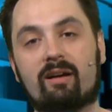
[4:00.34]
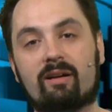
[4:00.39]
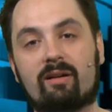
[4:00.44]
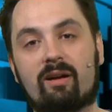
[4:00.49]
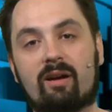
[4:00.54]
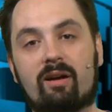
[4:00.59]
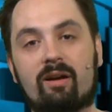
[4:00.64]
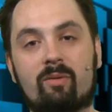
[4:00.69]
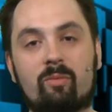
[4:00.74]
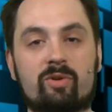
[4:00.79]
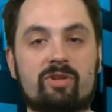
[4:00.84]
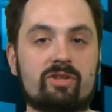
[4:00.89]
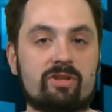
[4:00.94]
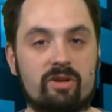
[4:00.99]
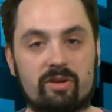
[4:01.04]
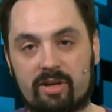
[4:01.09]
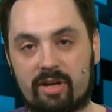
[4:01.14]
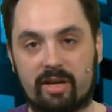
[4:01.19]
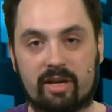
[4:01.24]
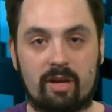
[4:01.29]
uh, which is
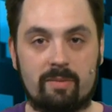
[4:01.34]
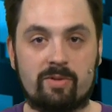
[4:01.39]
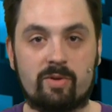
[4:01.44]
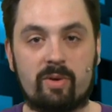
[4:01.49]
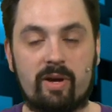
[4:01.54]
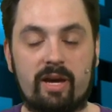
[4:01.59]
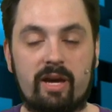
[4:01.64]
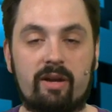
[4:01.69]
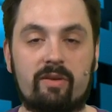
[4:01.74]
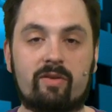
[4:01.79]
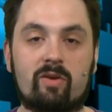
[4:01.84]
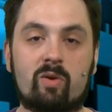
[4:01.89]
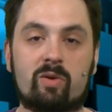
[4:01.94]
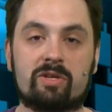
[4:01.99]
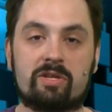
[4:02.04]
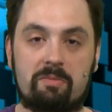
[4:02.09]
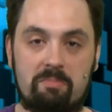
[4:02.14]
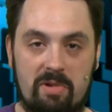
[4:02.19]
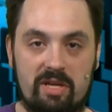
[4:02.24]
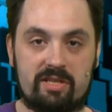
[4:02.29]
all going to come to a head, of
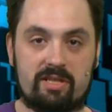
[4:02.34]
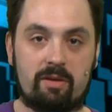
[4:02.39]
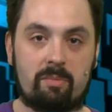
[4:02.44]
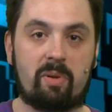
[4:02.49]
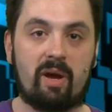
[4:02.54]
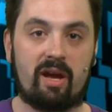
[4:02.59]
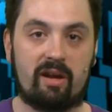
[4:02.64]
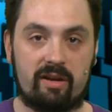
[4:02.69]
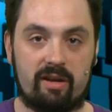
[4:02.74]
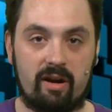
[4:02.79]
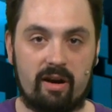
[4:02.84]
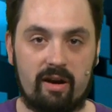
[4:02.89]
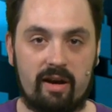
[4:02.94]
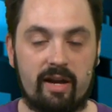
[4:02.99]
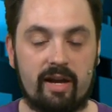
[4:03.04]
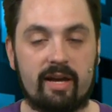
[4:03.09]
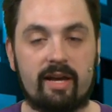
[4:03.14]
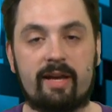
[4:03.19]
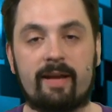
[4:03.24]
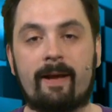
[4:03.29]
course, in Mists of
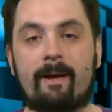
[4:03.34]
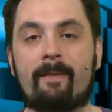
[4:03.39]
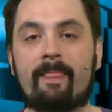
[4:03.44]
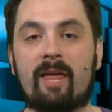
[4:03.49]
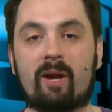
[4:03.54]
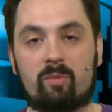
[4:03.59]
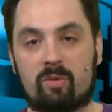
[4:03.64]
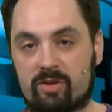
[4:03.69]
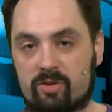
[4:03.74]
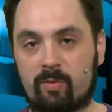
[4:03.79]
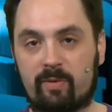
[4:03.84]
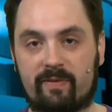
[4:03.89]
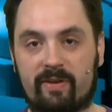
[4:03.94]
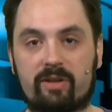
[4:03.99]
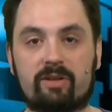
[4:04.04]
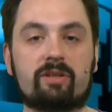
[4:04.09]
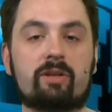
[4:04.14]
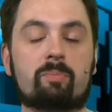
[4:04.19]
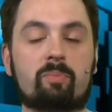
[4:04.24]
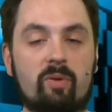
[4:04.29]
Pandaria. And it was
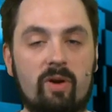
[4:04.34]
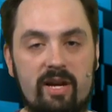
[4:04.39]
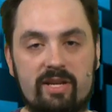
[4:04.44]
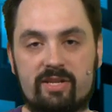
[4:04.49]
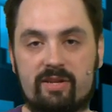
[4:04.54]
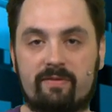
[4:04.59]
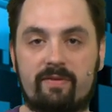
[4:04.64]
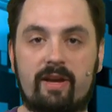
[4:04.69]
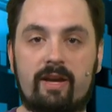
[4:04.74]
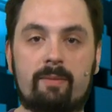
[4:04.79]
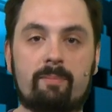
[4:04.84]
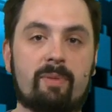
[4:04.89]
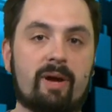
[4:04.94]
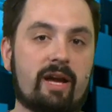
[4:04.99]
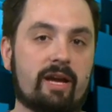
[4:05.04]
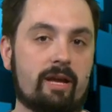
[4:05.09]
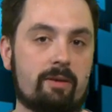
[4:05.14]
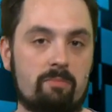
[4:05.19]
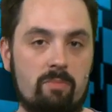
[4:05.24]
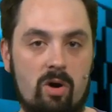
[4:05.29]
revealed in a press event
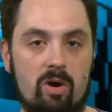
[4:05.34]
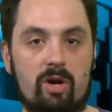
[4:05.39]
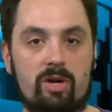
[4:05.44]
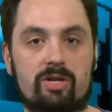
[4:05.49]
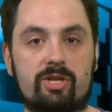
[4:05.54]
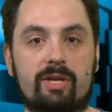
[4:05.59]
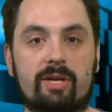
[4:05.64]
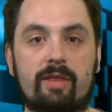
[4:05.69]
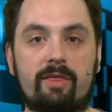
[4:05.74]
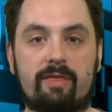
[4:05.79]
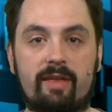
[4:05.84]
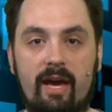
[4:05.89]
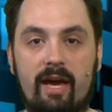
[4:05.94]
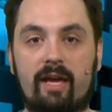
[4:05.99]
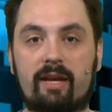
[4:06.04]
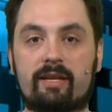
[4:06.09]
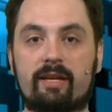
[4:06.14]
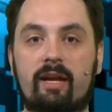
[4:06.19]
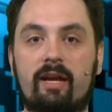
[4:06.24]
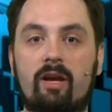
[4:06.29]
back in March
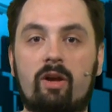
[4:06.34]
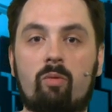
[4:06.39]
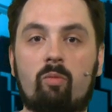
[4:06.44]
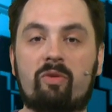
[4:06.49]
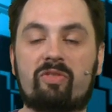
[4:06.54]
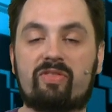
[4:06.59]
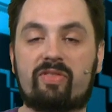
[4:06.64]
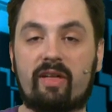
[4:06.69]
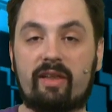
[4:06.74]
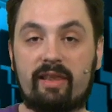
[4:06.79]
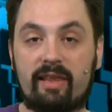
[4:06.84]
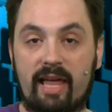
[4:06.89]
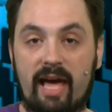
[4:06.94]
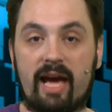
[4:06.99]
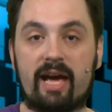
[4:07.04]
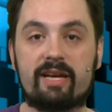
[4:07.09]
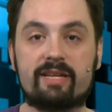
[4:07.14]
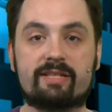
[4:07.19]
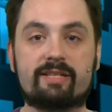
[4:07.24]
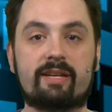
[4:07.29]
that with the
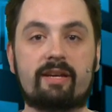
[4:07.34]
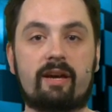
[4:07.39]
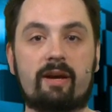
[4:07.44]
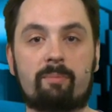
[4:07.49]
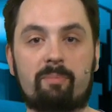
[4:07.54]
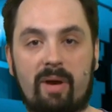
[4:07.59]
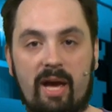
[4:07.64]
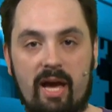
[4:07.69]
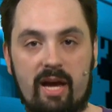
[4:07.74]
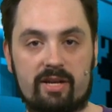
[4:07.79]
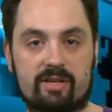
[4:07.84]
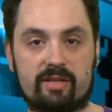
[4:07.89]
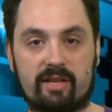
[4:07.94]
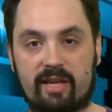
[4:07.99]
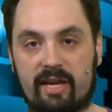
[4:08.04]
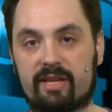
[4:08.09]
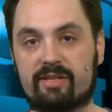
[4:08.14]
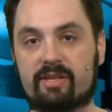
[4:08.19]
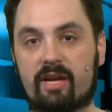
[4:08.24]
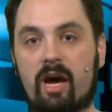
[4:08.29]
last patch, the
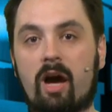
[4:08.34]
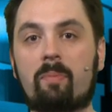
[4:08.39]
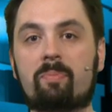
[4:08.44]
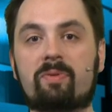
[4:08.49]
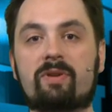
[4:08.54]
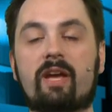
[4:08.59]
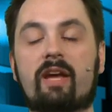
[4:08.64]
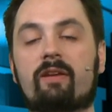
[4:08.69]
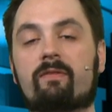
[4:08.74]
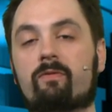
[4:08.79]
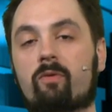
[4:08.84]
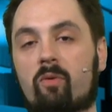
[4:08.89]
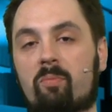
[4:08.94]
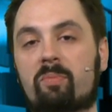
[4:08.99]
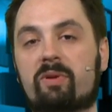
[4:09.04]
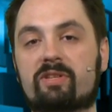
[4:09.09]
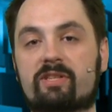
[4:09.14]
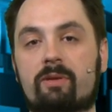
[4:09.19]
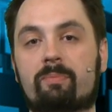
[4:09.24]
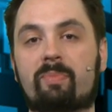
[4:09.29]
last update for
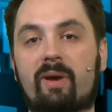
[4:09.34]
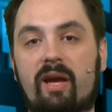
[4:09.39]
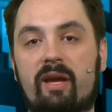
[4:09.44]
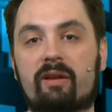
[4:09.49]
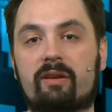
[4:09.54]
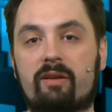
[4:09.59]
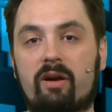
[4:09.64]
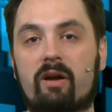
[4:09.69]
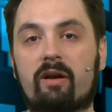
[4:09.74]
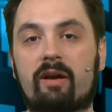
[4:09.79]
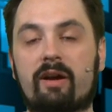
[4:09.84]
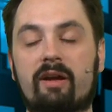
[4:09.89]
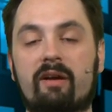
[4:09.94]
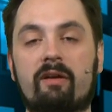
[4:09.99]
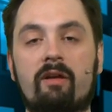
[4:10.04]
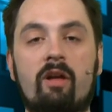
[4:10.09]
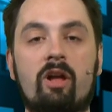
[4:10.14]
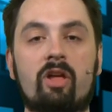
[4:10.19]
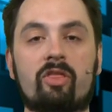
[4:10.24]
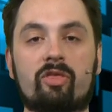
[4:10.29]
Mists of Pandaria,
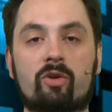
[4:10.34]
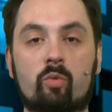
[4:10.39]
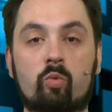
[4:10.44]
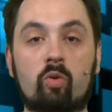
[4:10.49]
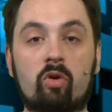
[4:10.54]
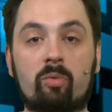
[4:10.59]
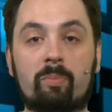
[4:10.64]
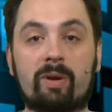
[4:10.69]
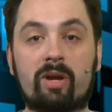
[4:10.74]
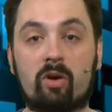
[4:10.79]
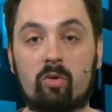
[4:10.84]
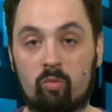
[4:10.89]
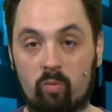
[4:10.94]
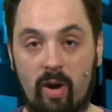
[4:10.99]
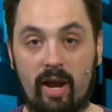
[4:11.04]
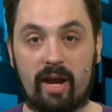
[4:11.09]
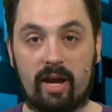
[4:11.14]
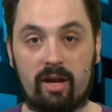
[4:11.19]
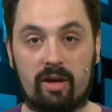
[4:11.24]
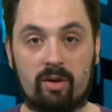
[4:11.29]
there will be a
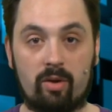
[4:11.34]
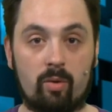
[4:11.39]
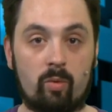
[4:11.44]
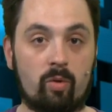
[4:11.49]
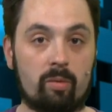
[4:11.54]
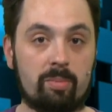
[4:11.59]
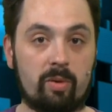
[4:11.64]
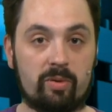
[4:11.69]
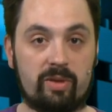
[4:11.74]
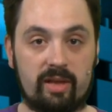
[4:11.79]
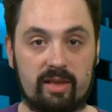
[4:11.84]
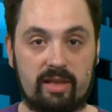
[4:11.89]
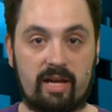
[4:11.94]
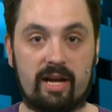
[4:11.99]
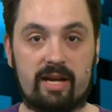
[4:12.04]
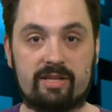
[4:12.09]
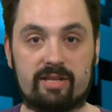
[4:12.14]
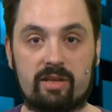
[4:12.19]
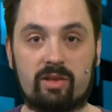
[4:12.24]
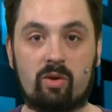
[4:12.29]
raid where both the
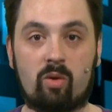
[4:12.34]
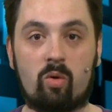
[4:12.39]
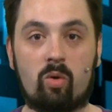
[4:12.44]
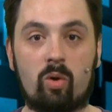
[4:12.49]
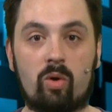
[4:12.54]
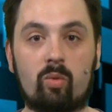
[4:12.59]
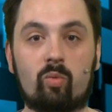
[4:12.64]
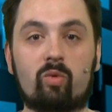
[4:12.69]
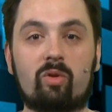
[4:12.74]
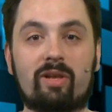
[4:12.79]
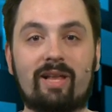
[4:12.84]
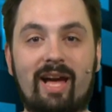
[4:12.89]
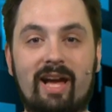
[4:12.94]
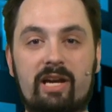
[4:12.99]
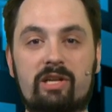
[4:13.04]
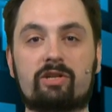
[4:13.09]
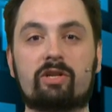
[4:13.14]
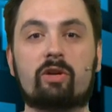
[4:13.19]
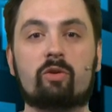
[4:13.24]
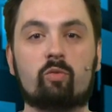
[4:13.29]
Alliance and the Horde will
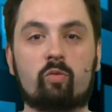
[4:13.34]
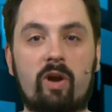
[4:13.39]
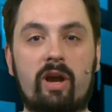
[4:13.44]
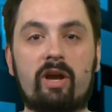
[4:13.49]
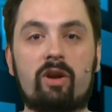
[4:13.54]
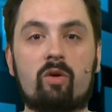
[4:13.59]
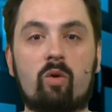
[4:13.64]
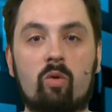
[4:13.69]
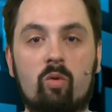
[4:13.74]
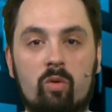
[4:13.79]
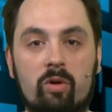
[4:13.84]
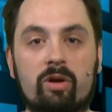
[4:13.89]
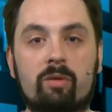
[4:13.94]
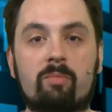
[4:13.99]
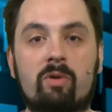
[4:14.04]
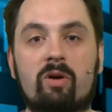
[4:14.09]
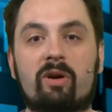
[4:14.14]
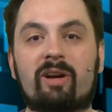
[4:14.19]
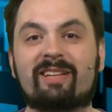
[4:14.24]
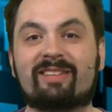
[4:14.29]
actually raid
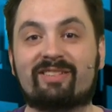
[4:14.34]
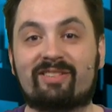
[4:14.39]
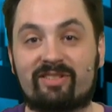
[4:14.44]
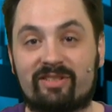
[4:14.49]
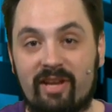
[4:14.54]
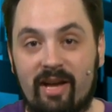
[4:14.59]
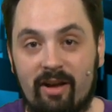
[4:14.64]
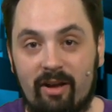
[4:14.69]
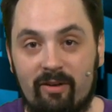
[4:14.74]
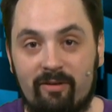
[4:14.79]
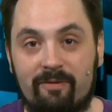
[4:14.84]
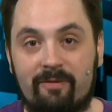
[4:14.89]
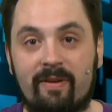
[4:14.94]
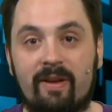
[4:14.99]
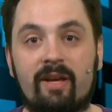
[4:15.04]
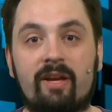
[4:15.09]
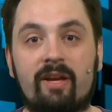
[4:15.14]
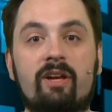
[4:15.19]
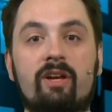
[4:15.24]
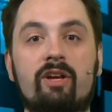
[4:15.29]
Orgrimmar itself
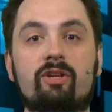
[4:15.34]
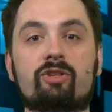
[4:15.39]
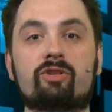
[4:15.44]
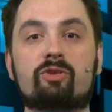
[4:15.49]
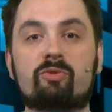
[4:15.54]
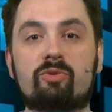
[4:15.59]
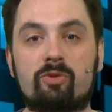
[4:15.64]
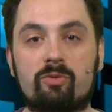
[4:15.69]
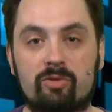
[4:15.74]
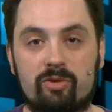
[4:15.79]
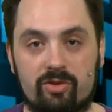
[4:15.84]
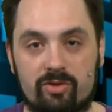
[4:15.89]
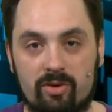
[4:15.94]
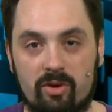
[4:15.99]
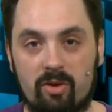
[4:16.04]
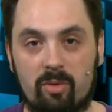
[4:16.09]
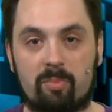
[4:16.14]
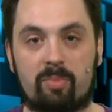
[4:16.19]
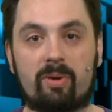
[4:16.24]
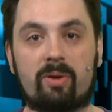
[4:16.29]
to
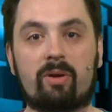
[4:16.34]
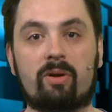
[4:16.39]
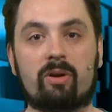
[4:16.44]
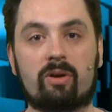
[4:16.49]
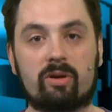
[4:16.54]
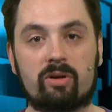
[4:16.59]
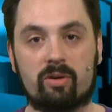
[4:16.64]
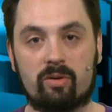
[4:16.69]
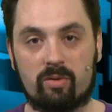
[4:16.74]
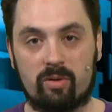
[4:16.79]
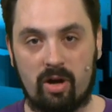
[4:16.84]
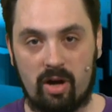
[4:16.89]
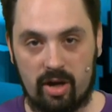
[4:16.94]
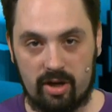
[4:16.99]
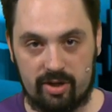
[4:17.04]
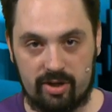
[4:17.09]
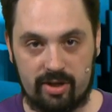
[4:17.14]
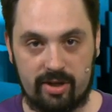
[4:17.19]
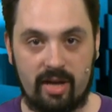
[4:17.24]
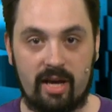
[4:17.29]
usurp
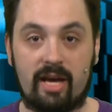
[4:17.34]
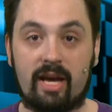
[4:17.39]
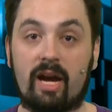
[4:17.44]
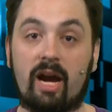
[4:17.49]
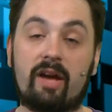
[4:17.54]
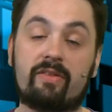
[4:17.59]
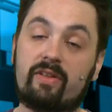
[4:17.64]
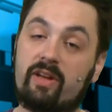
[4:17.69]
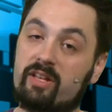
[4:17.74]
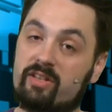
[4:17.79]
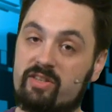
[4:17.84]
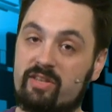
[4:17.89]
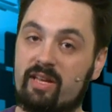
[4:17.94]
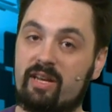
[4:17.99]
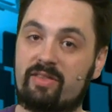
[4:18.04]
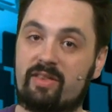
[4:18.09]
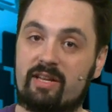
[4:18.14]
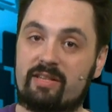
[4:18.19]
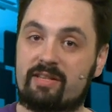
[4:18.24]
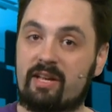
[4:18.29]
Garrosh. And they had said
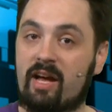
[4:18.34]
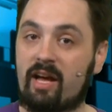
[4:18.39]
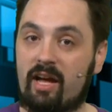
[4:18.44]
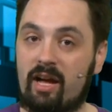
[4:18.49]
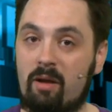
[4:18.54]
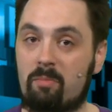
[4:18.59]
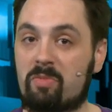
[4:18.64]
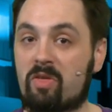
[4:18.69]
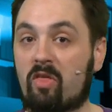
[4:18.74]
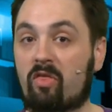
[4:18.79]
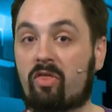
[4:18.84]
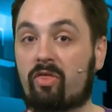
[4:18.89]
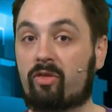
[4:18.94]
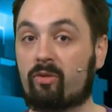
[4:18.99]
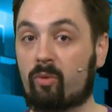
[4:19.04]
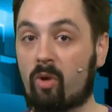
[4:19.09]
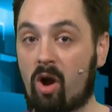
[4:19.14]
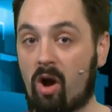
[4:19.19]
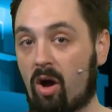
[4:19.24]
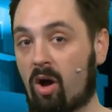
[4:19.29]
at that time that
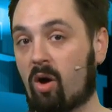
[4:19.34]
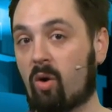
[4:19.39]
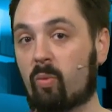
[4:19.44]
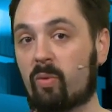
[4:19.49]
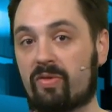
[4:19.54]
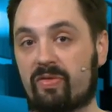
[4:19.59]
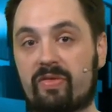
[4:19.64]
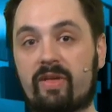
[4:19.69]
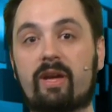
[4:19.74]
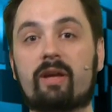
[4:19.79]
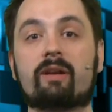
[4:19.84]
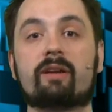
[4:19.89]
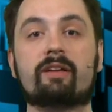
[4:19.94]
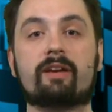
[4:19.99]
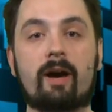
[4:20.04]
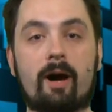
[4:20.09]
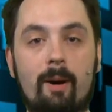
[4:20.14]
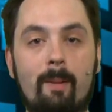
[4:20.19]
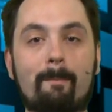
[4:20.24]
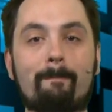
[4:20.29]
Thrall would then
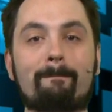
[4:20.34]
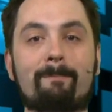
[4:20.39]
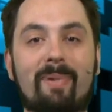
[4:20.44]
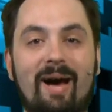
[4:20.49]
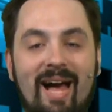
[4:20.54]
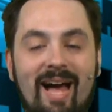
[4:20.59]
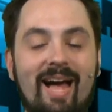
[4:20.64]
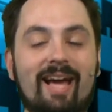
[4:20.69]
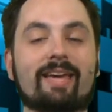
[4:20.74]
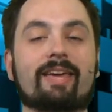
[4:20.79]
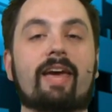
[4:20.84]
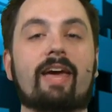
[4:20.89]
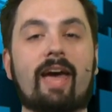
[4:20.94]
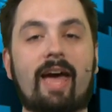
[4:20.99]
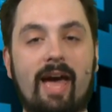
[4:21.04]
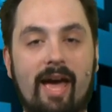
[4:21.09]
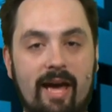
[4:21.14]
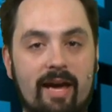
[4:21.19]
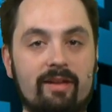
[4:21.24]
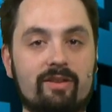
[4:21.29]
come back
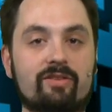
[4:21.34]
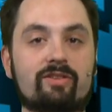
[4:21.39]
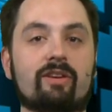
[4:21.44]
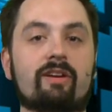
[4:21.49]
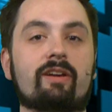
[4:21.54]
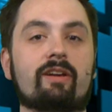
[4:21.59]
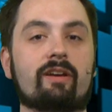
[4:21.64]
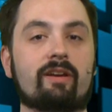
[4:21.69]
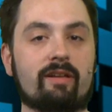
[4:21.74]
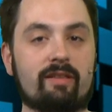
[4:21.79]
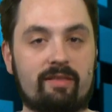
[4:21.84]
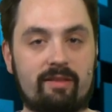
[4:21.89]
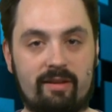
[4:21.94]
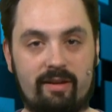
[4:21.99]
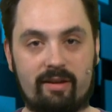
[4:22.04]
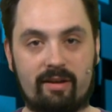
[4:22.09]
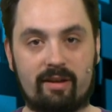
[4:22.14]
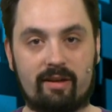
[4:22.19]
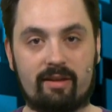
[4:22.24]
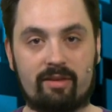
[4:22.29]
as
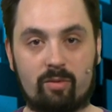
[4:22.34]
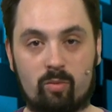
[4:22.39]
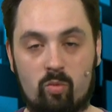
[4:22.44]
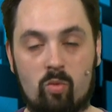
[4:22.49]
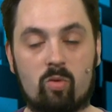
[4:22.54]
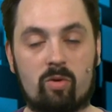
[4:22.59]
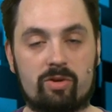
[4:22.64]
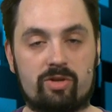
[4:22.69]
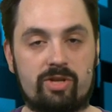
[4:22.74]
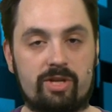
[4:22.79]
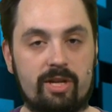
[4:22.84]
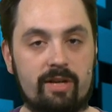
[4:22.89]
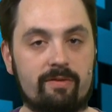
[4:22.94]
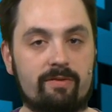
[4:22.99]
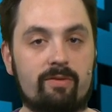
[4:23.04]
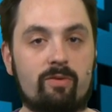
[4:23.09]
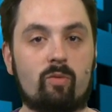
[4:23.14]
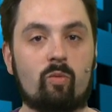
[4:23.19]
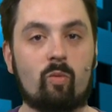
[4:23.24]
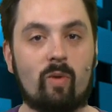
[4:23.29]
the, uh, the war chief.
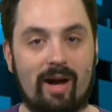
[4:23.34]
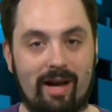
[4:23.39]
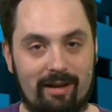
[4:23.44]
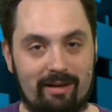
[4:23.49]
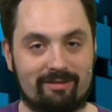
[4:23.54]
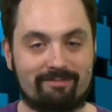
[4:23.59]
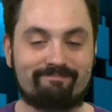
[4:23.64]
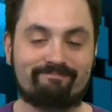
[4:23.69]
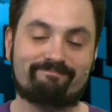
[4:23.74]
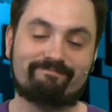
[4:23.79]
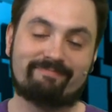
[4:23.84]
Well,